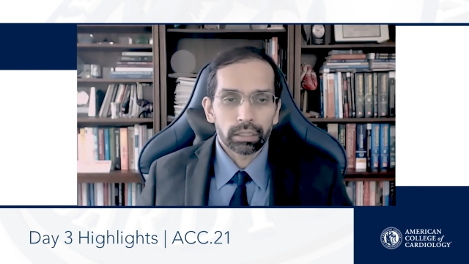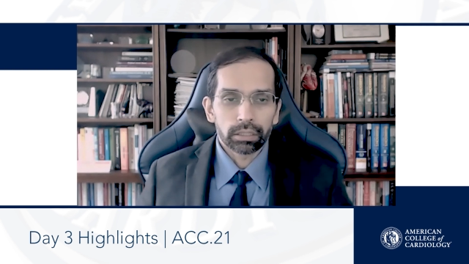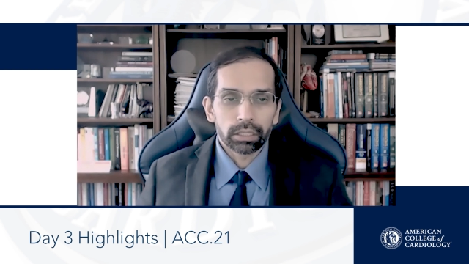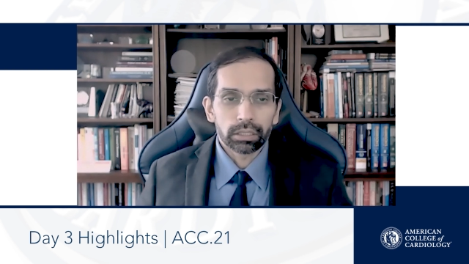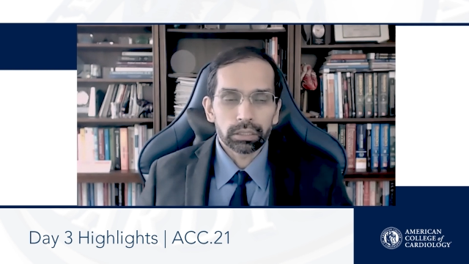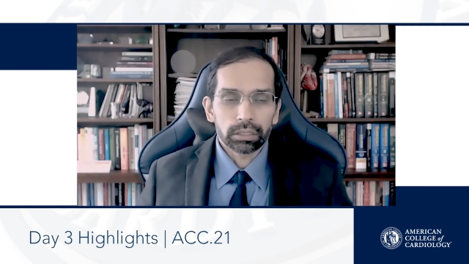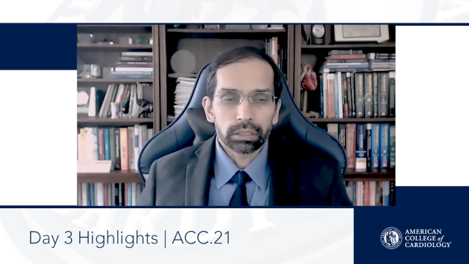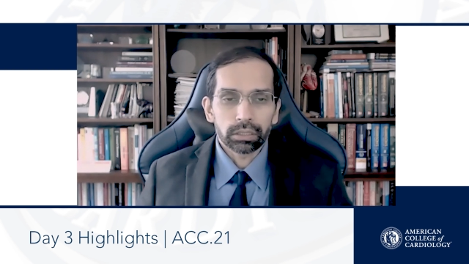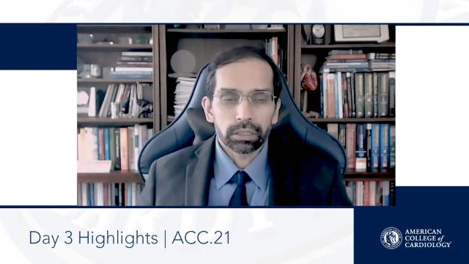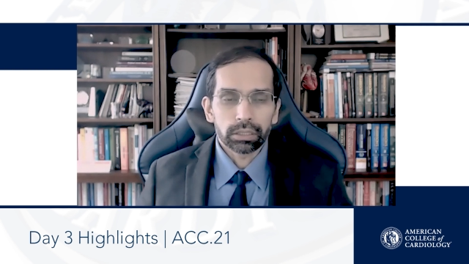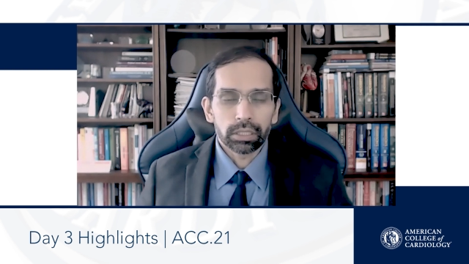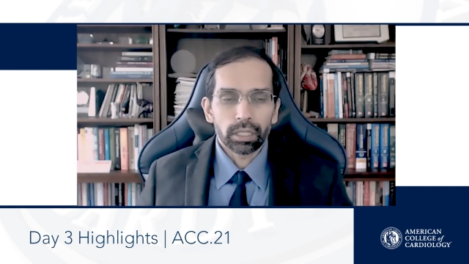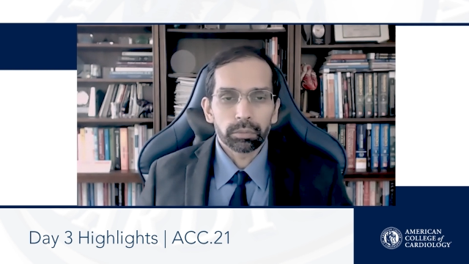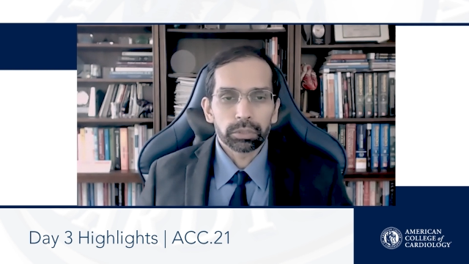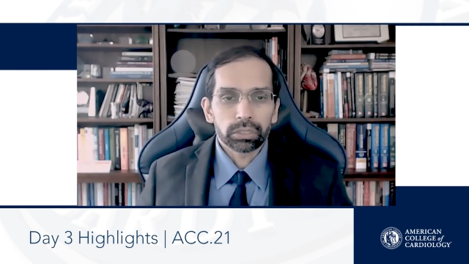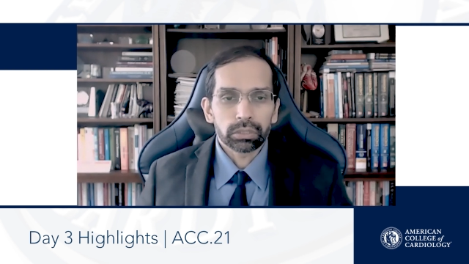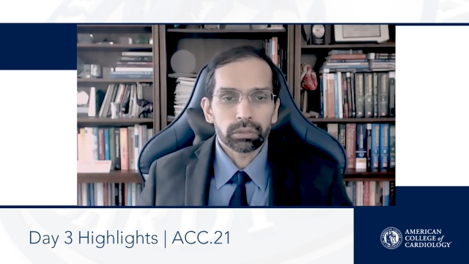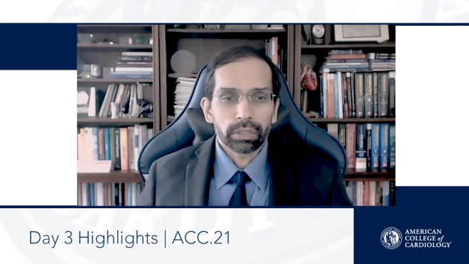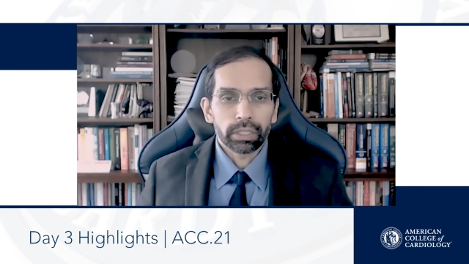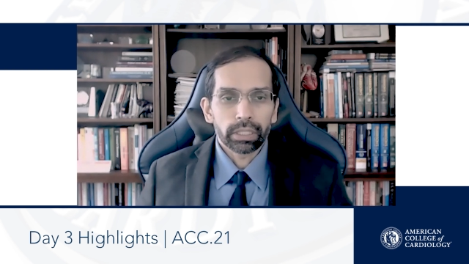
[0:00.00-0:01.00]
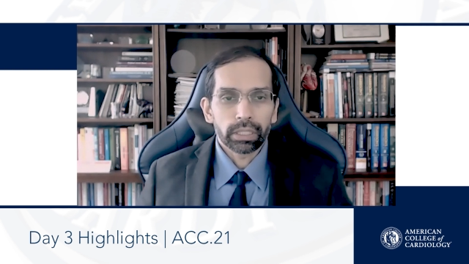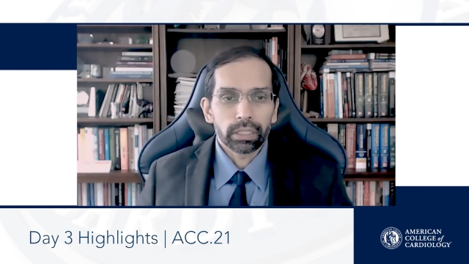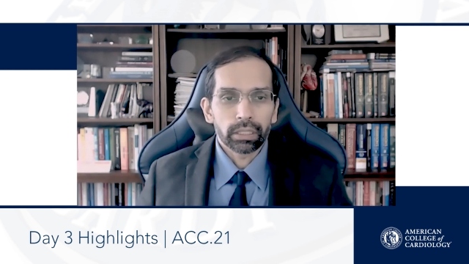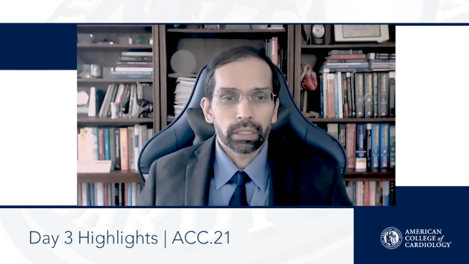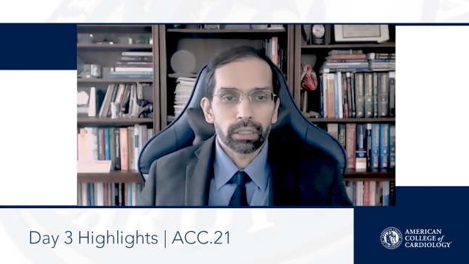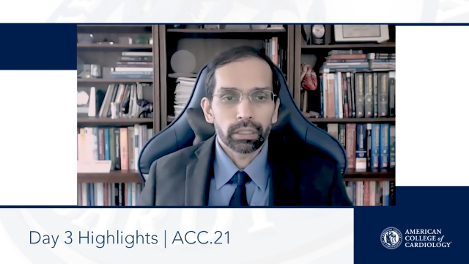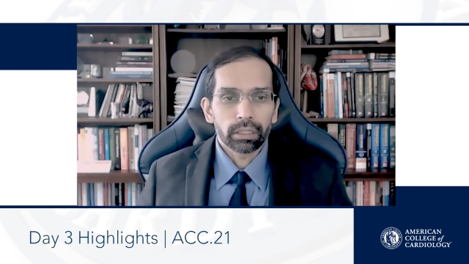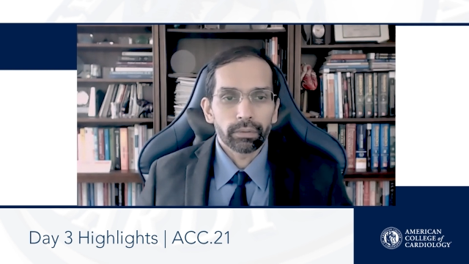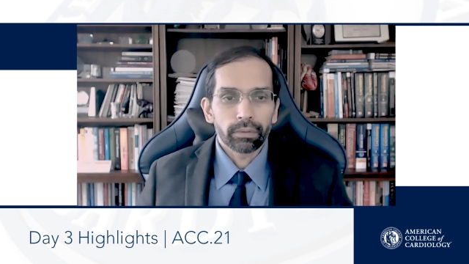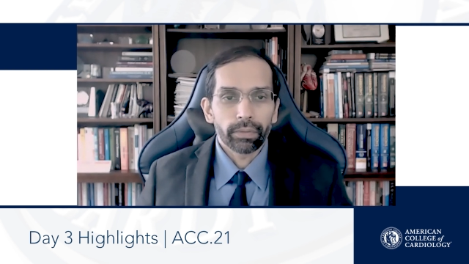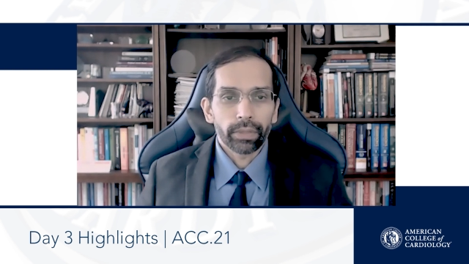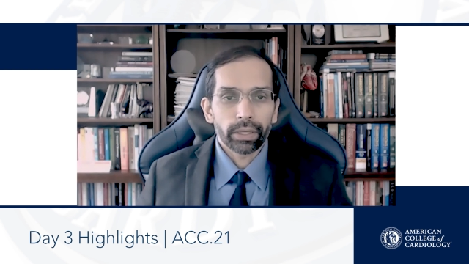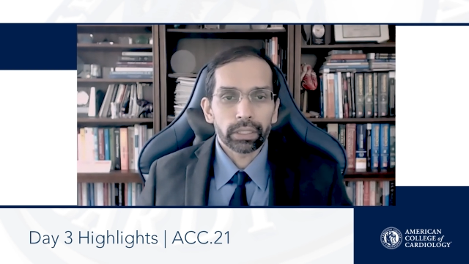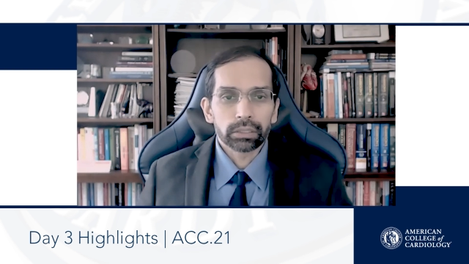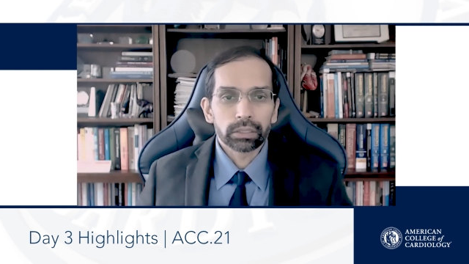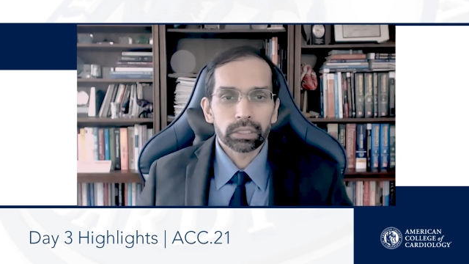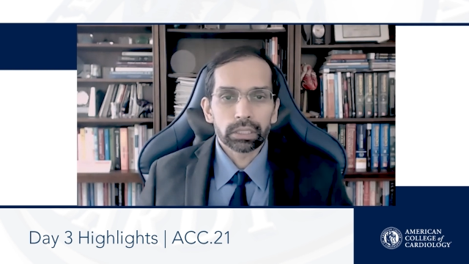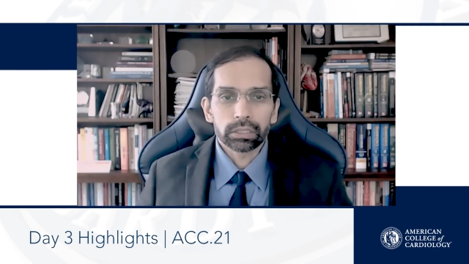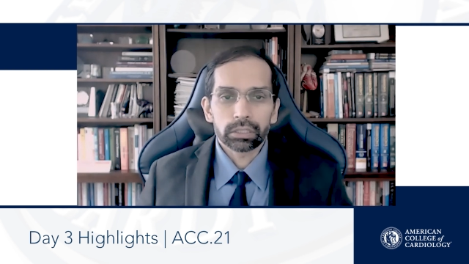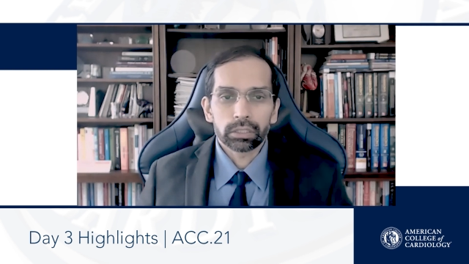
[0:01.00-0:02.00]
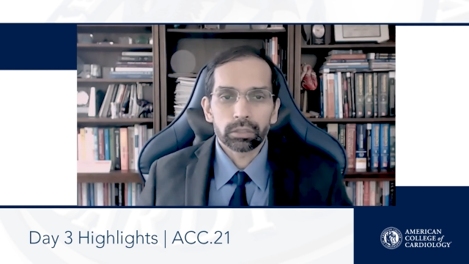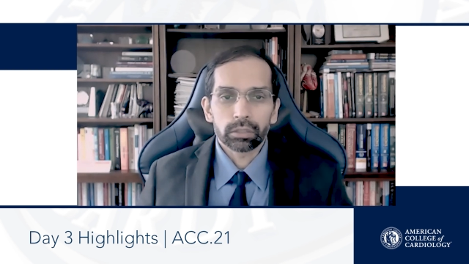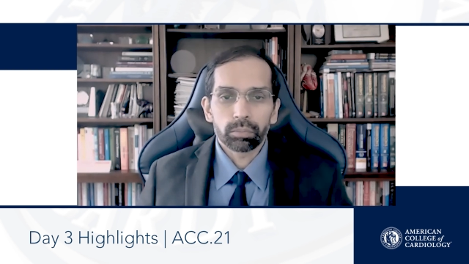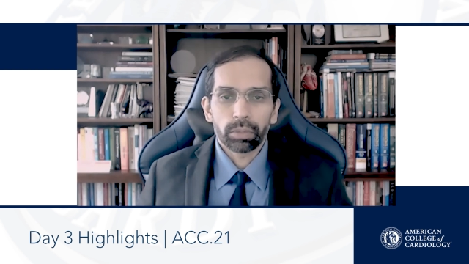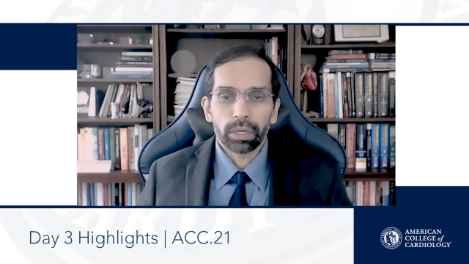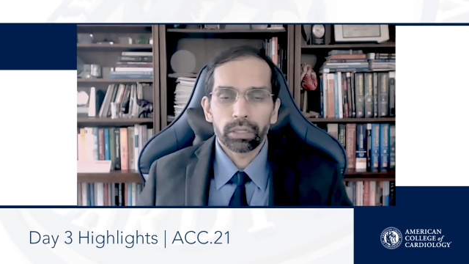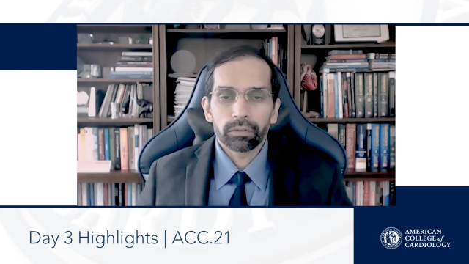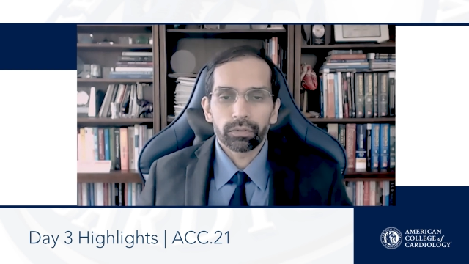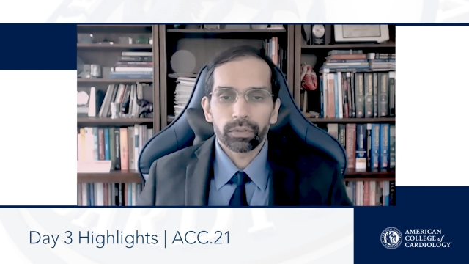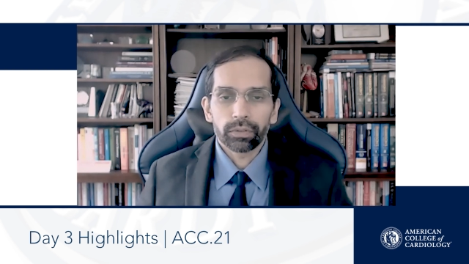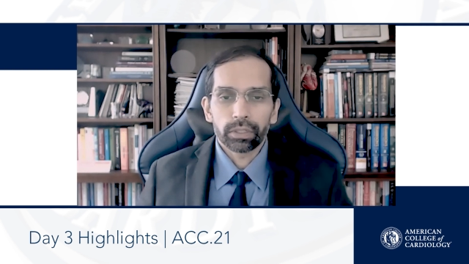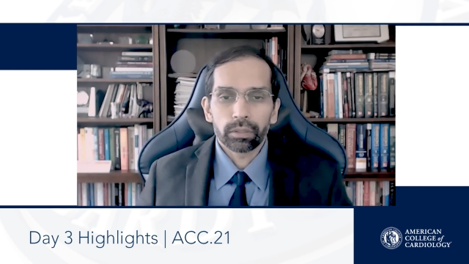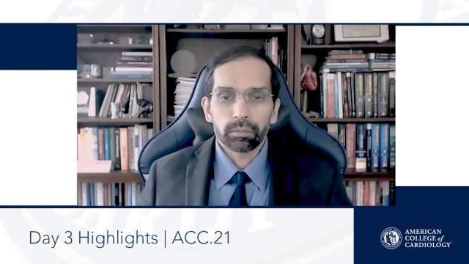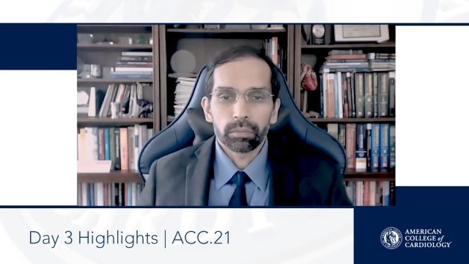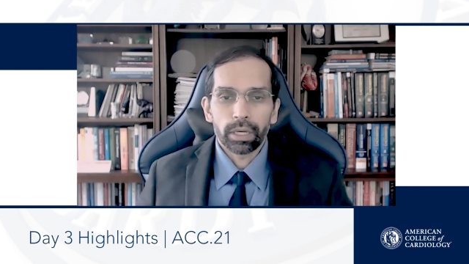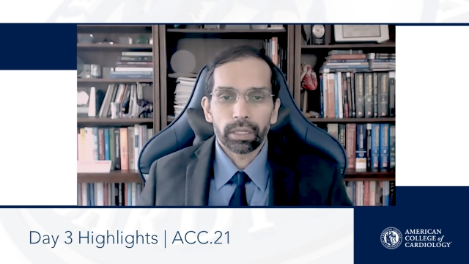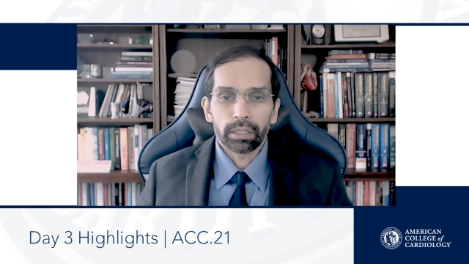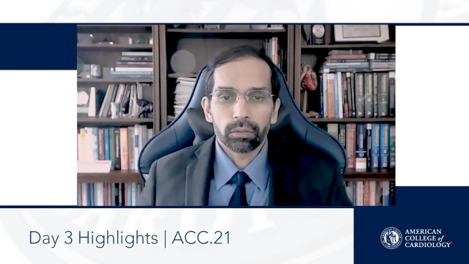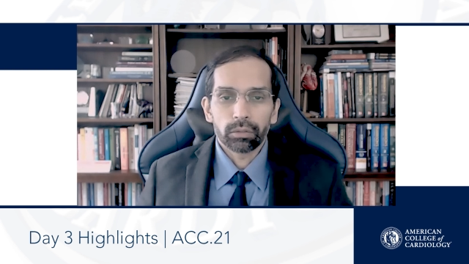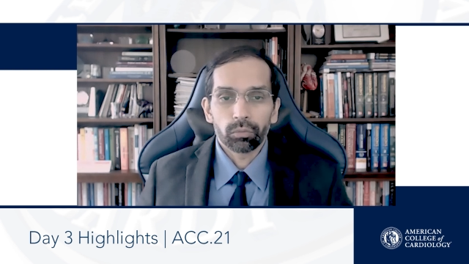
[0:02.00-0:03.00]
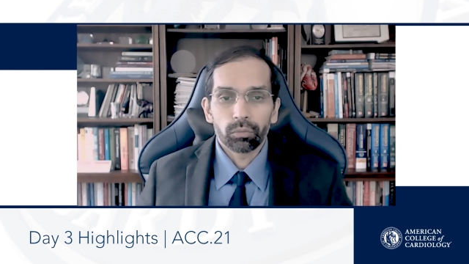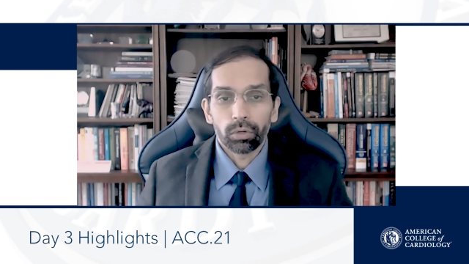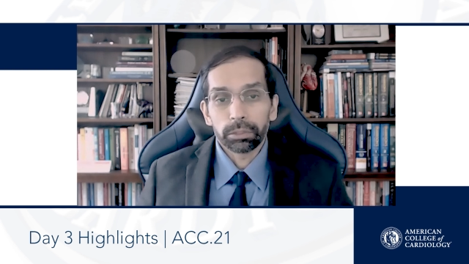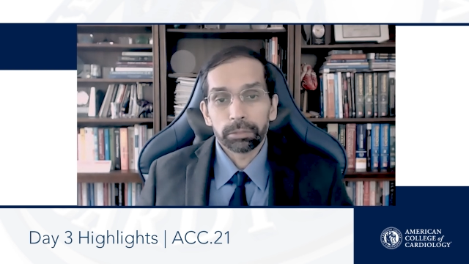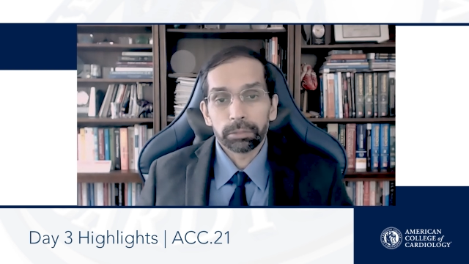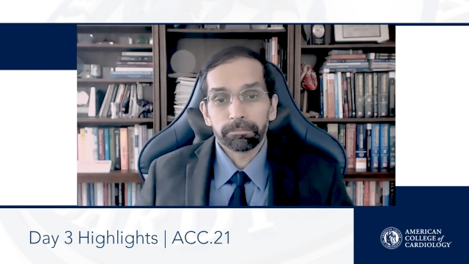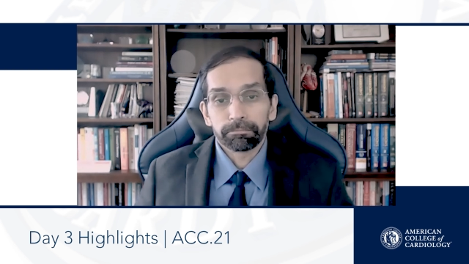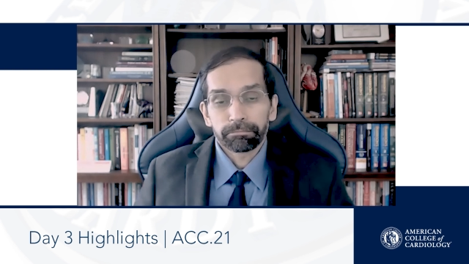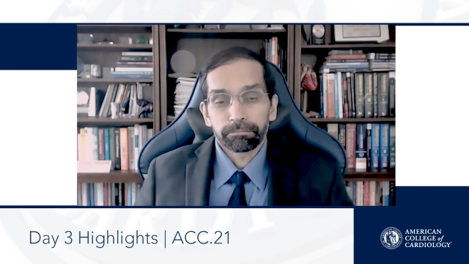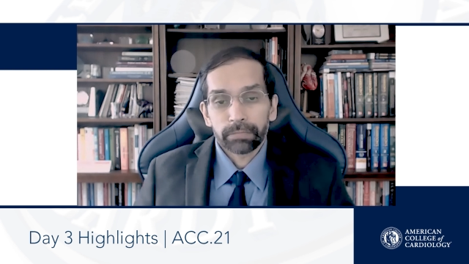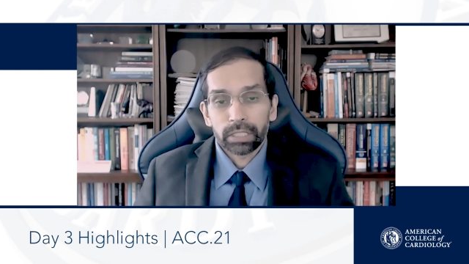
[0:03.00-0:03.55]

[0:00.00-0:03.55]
additionally demonstrating uh, a consistent benefit in men and women.